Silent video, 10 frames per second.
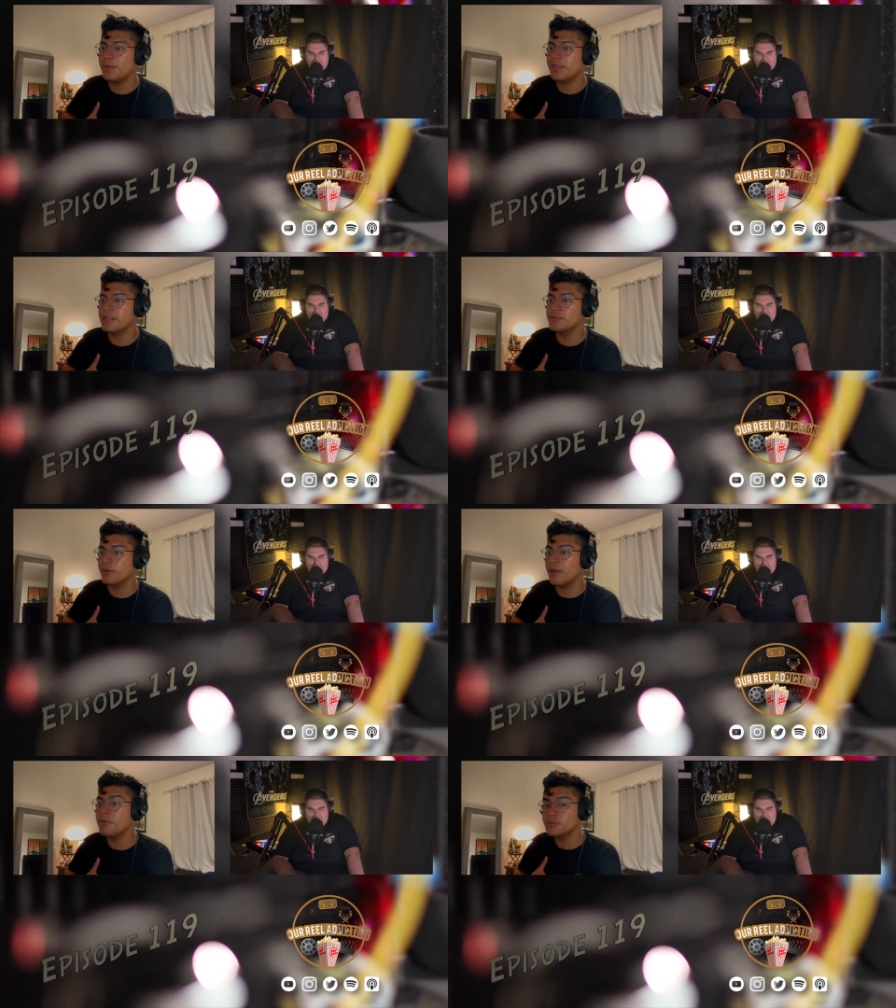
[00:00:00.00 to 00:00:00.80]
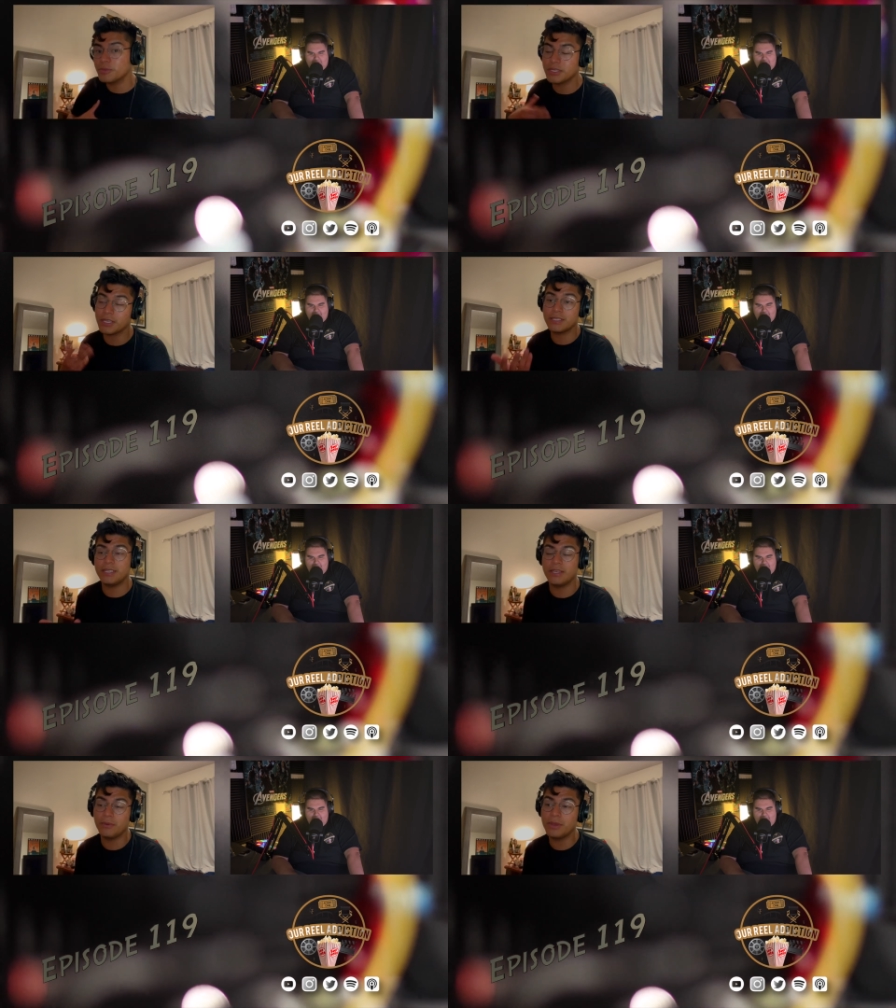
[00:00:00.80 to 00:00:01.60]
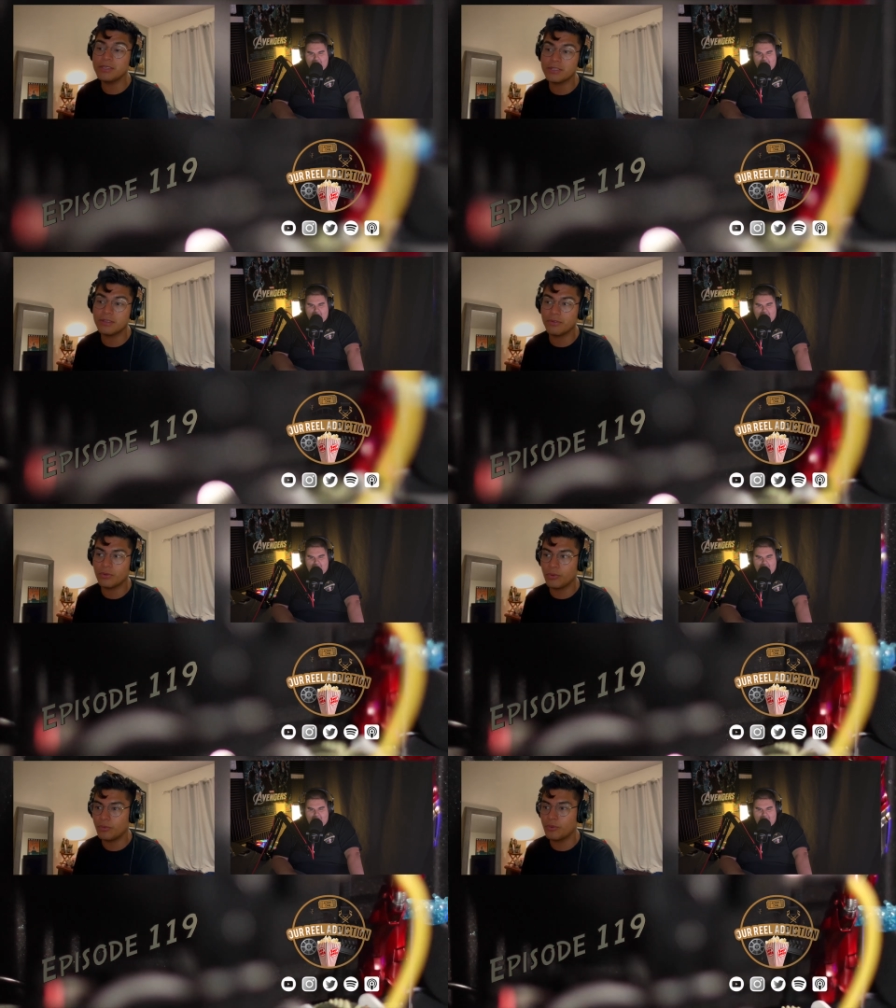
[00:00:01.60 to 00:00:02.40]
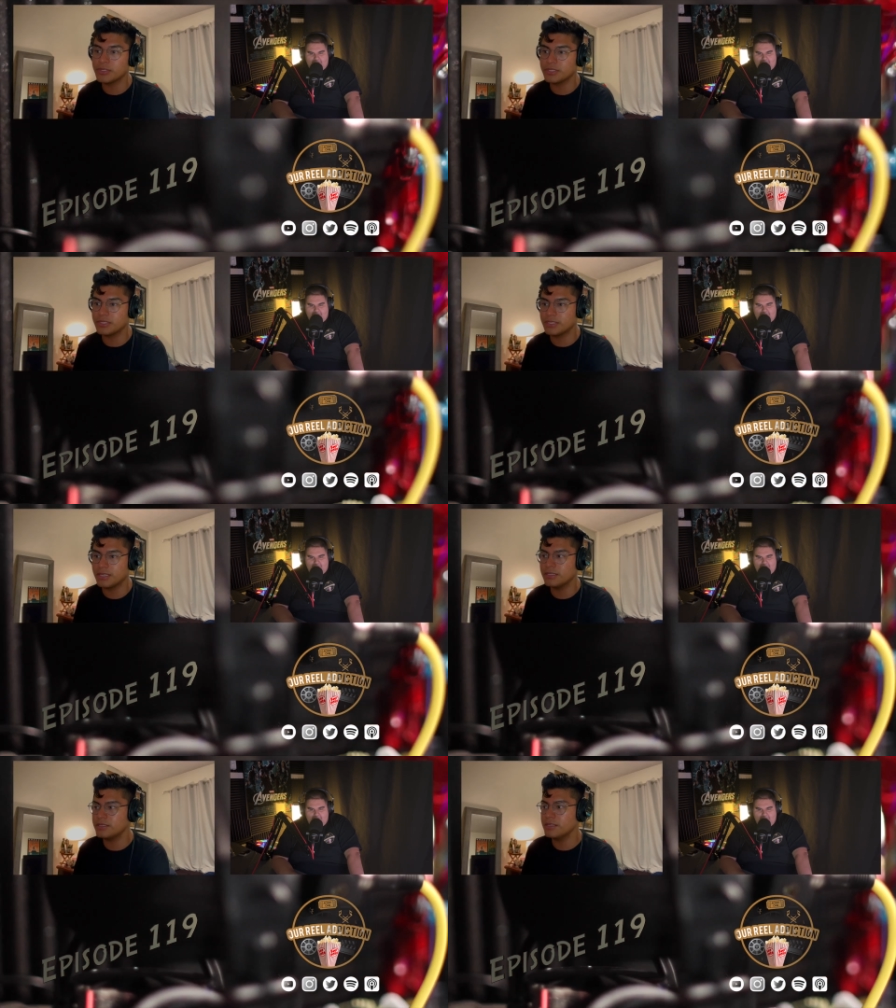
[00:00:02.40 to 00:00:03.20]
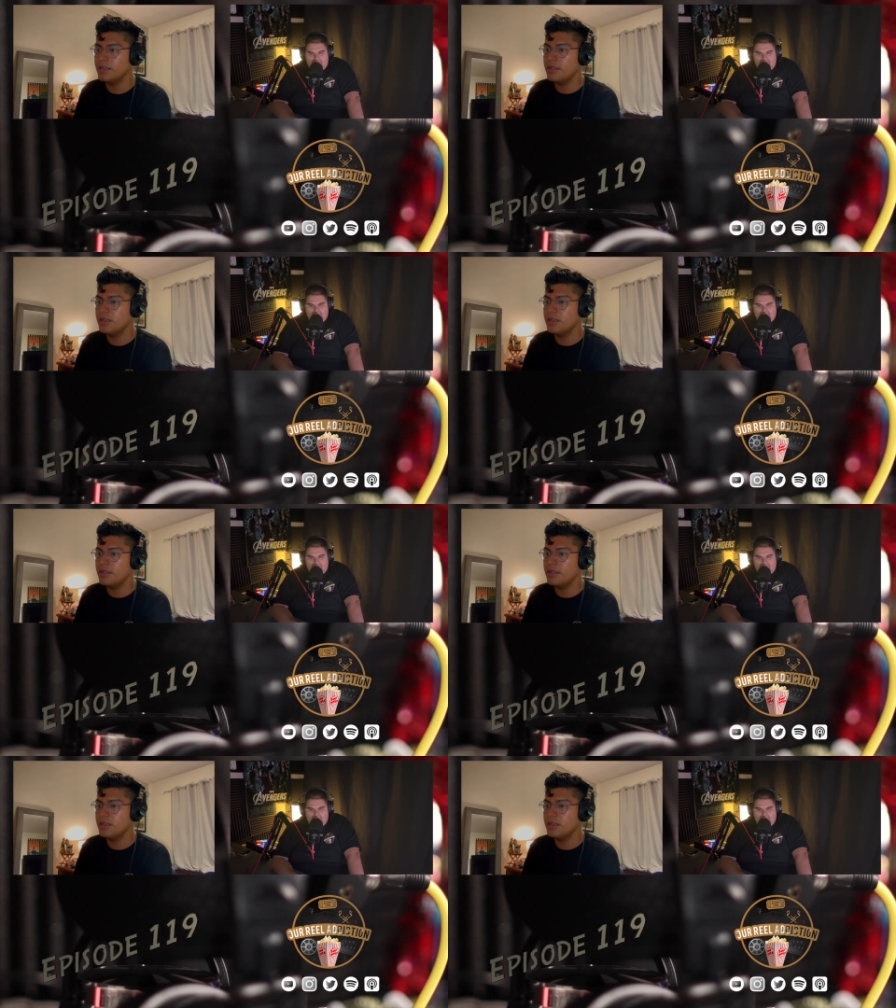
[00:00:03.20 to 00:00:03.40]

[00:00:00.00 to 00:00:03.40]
because Rebels was a continuation of the Clone Wars in a sense,